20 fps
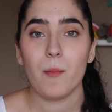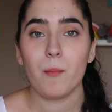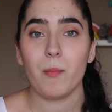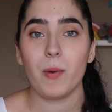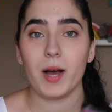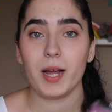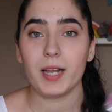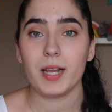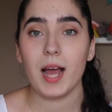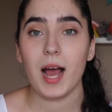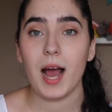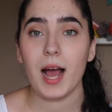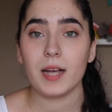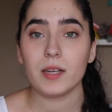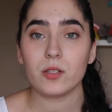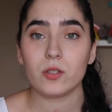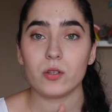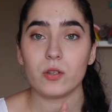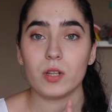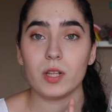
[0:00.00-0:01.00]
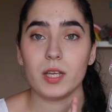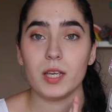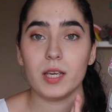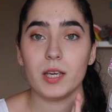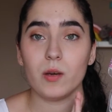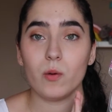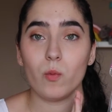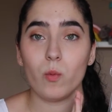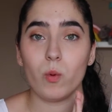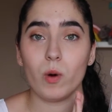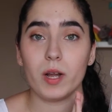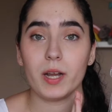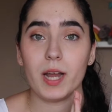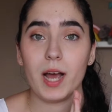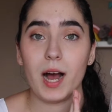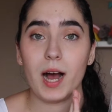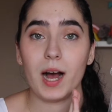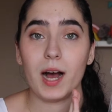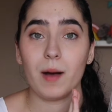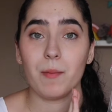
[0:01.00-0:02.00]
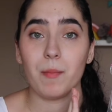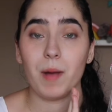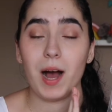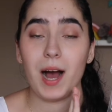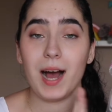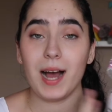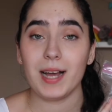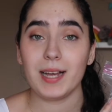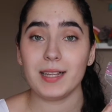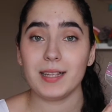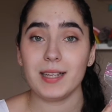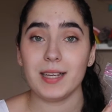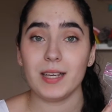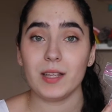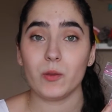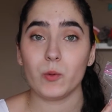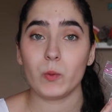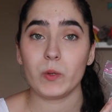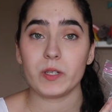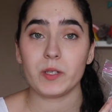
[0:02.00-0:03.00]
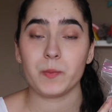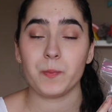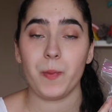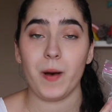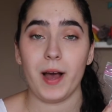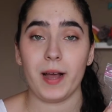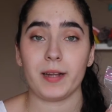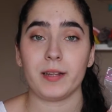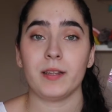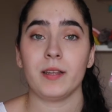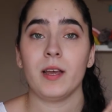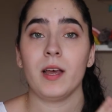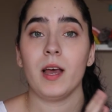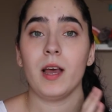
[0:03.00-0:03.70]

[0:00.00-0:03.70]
But actually what I did was pack